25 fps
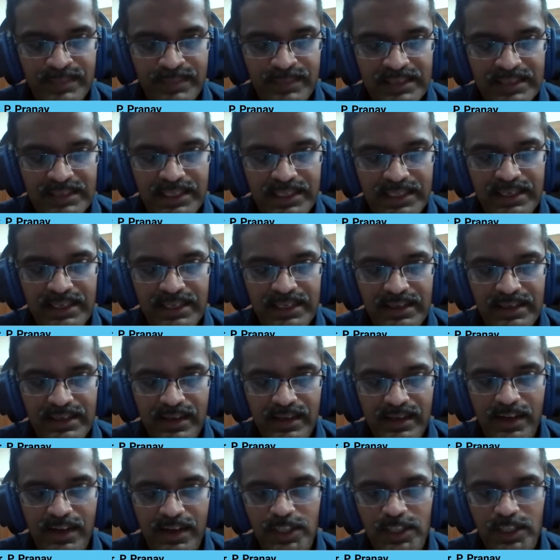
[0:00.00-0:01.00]
three,
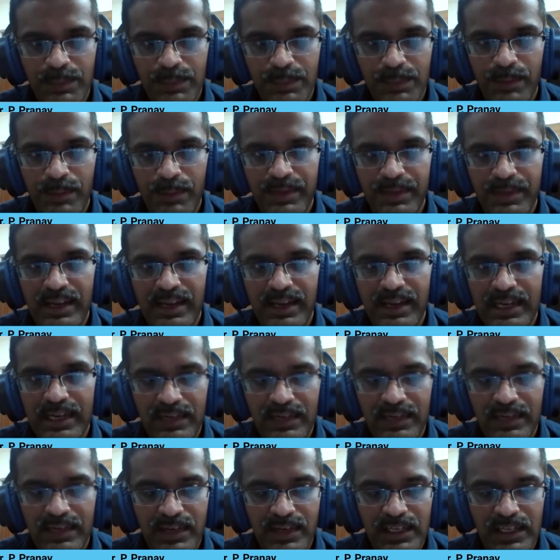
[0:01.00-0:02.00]
reduced pumping
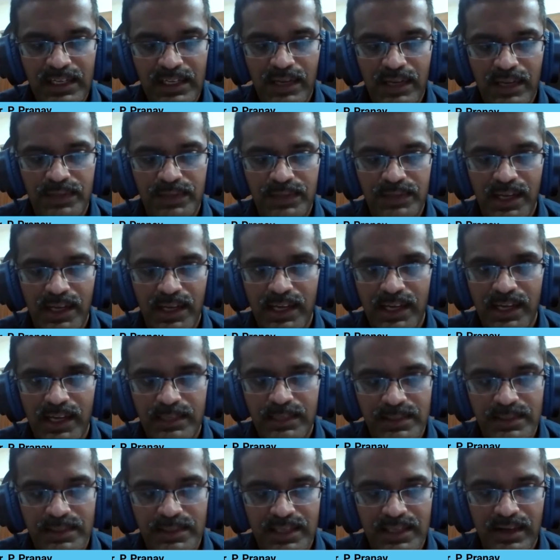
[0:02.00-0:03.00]
activity of the
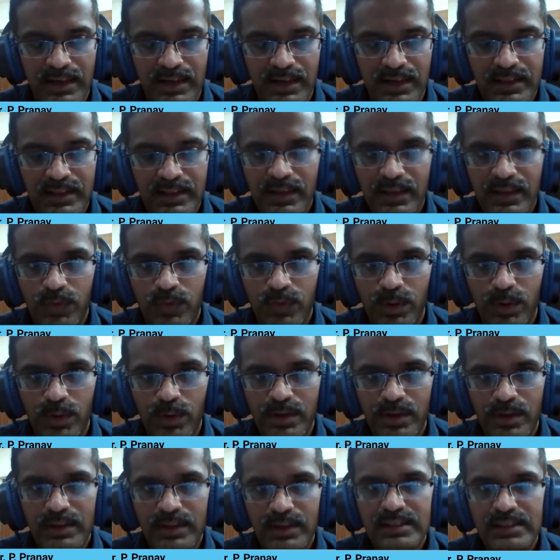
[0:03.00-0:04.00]
heart muscle;
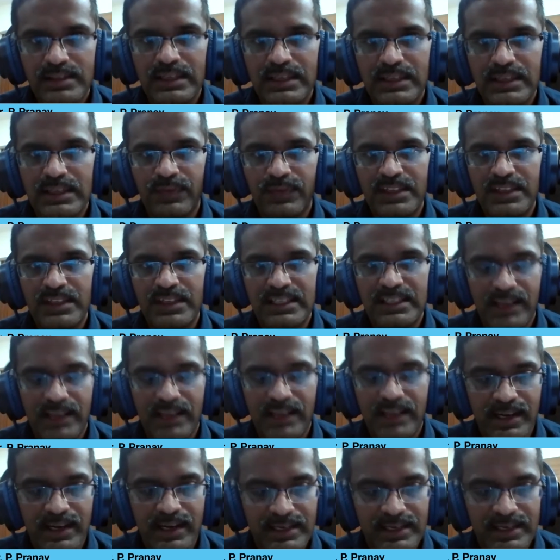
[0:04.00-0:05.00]
four, stiffness in the
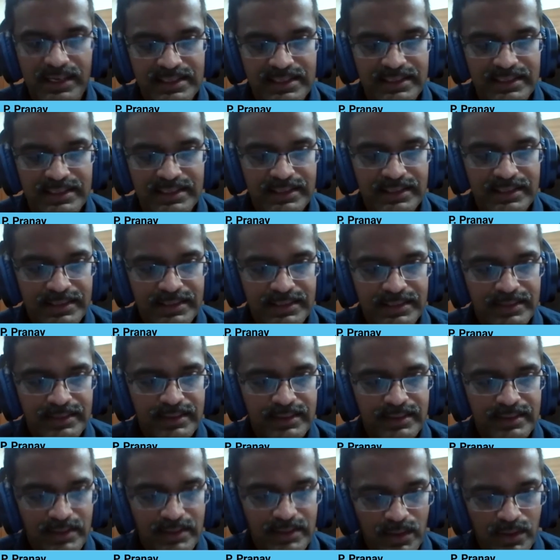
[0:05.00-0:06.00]
arteries.
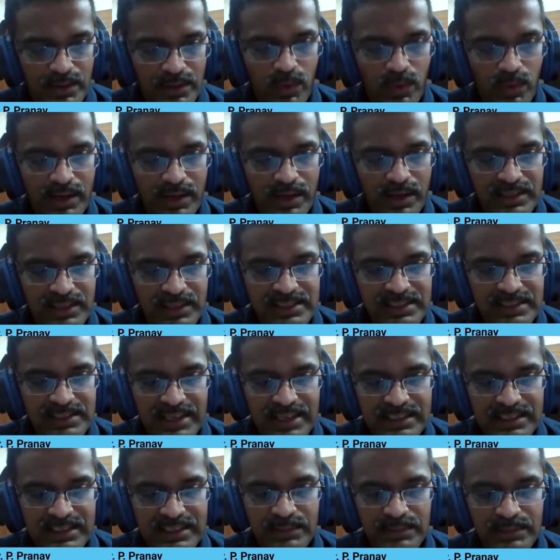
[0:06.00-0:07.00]
Now, what are the
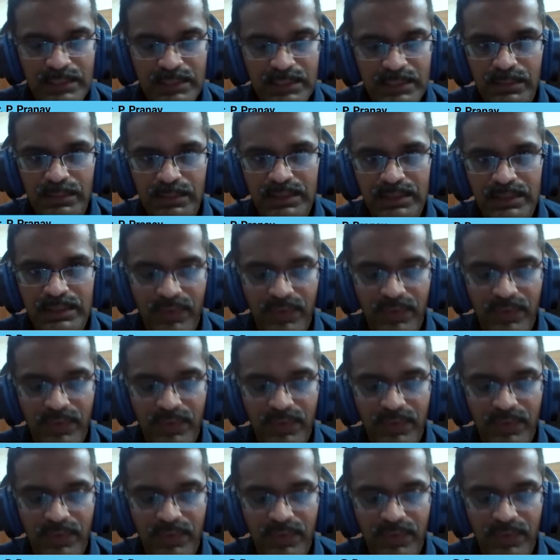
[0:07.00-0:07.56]
signs and symptoms of